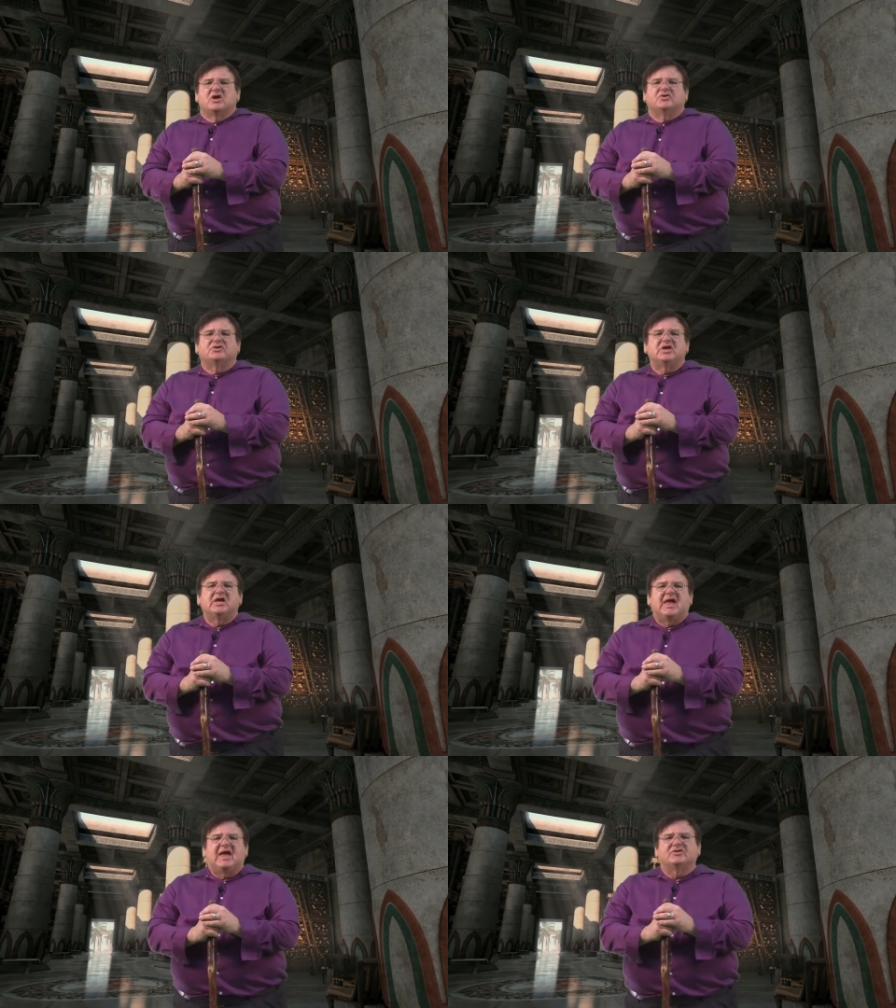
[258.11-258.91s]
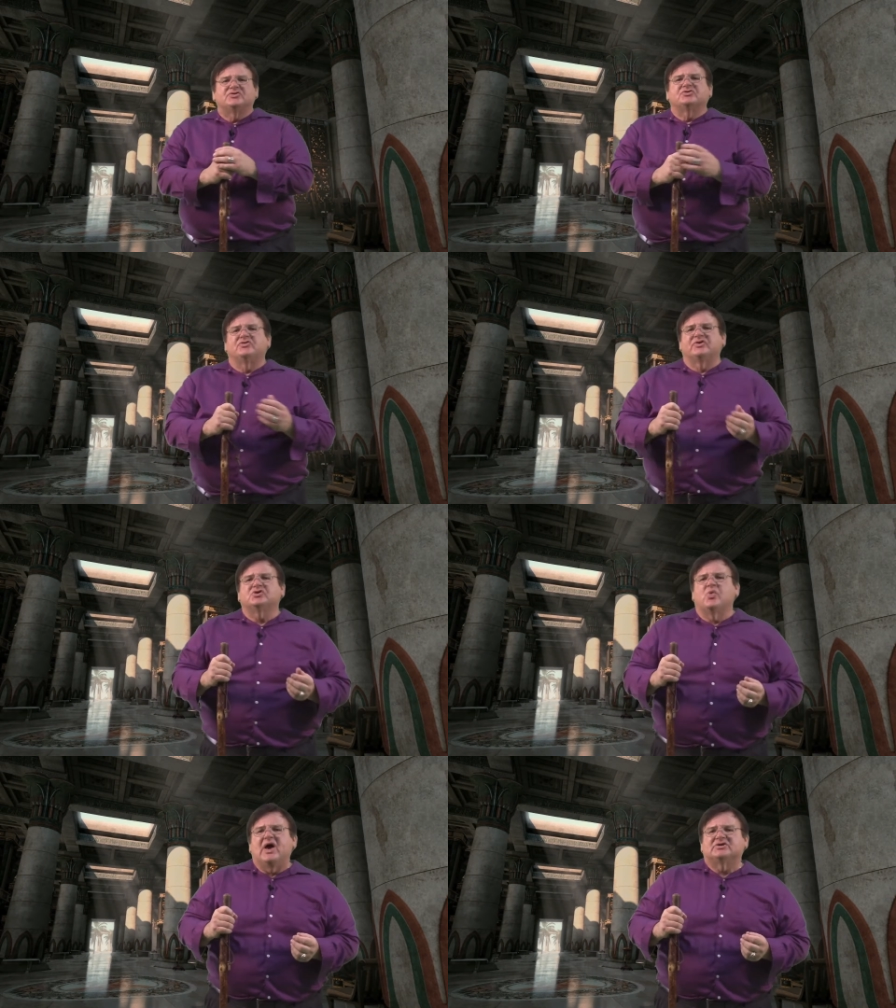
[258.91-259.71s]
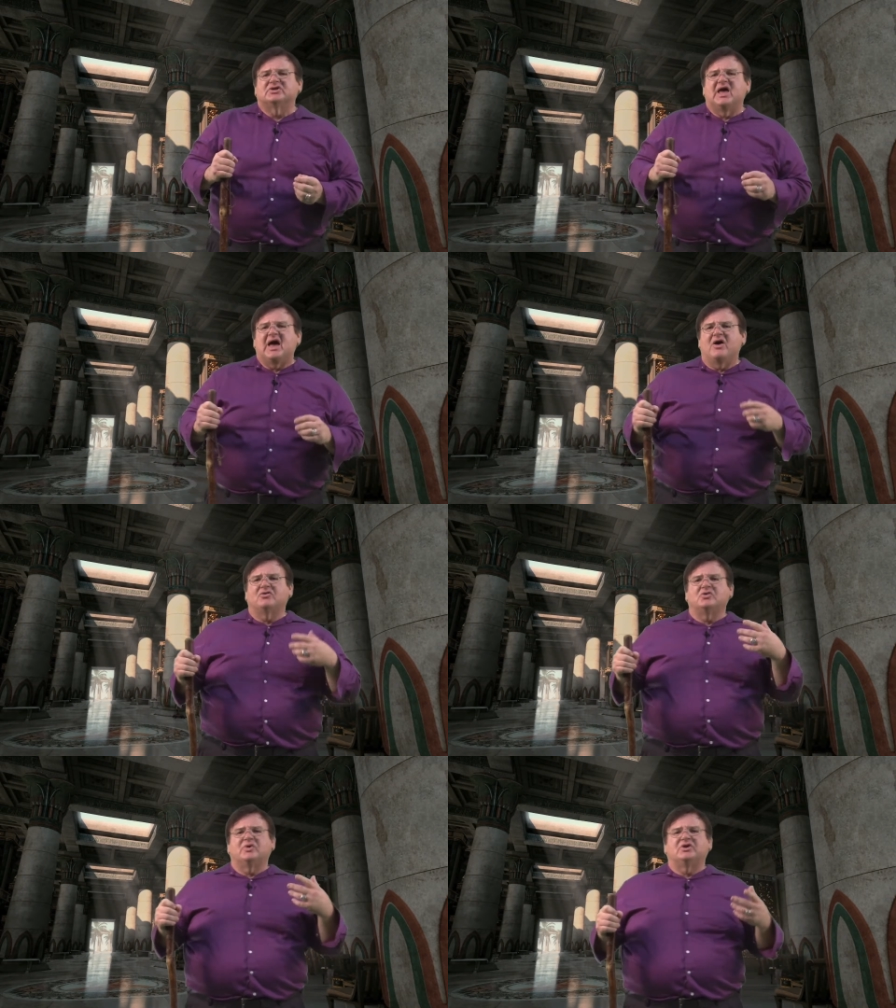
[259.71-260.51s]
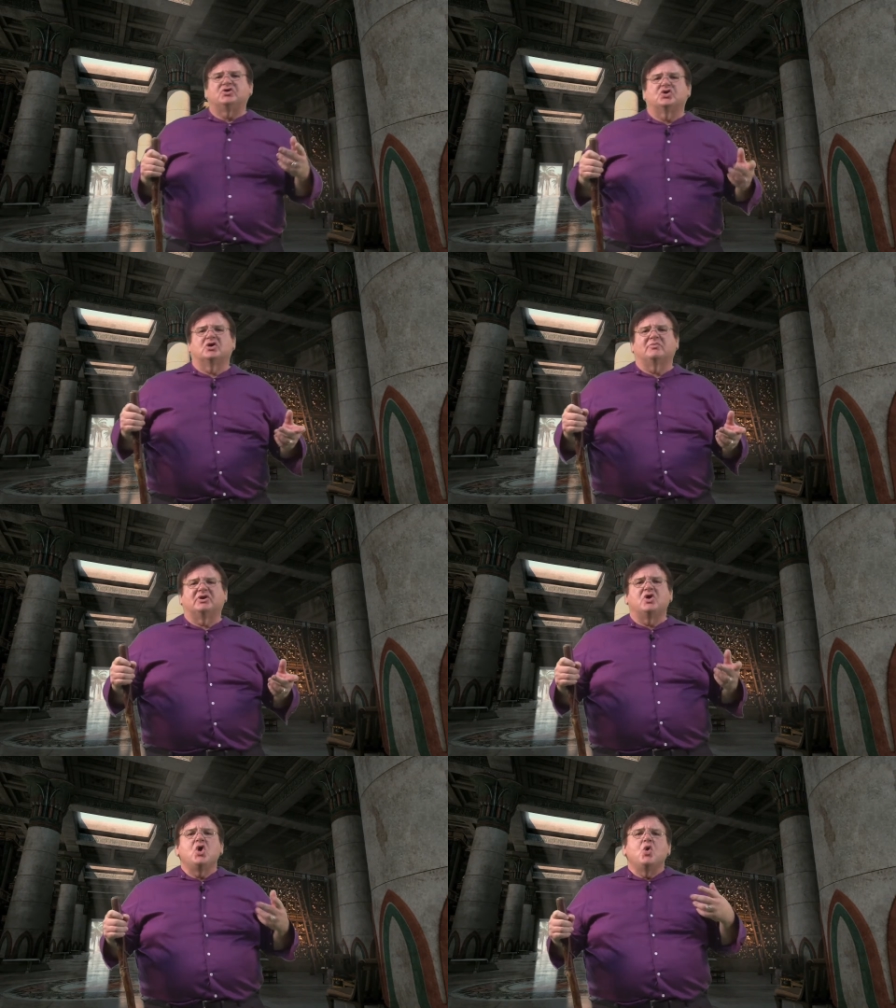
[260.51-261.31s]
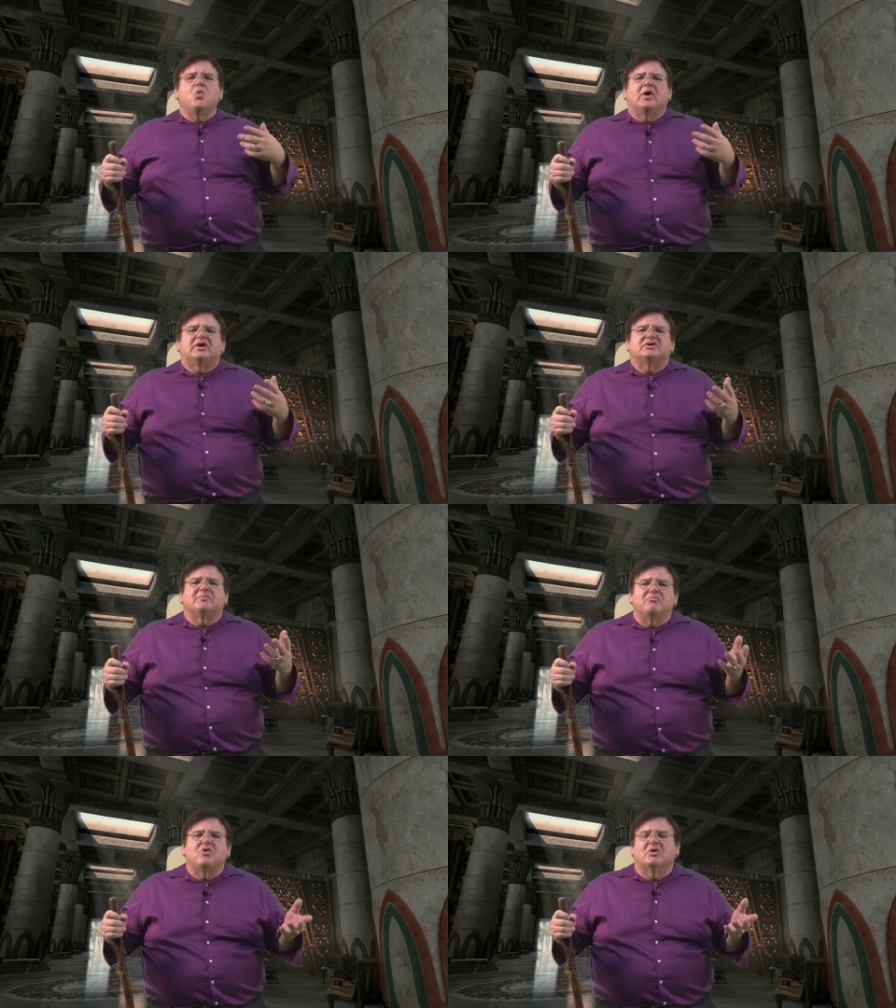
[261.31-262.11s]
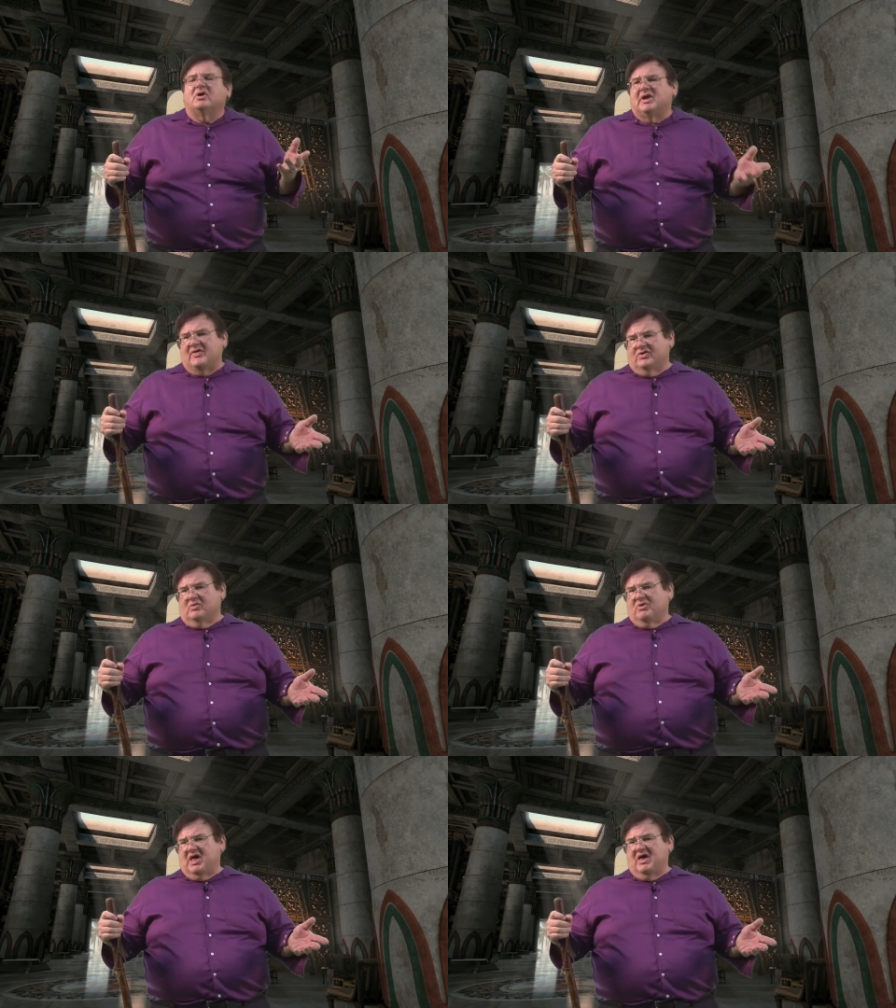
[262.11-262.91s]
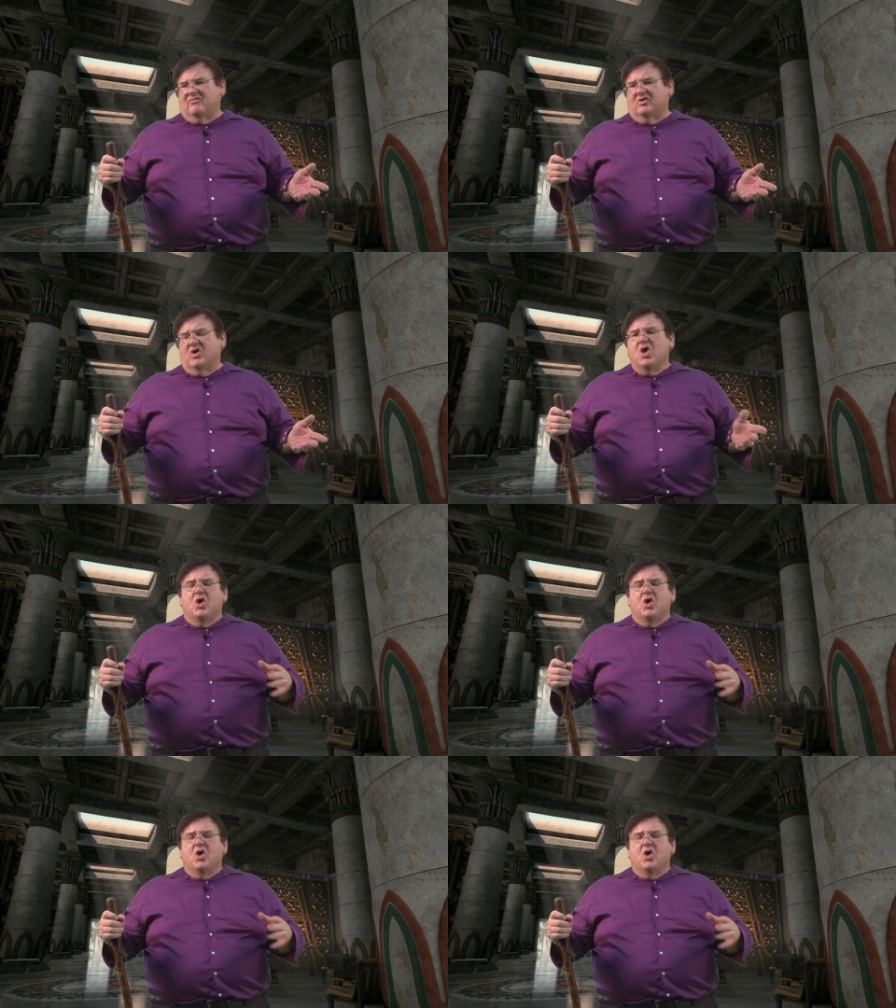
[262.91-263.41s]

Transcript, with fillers: to seek answers to this question, how do we determine what is moral and ethical behavior,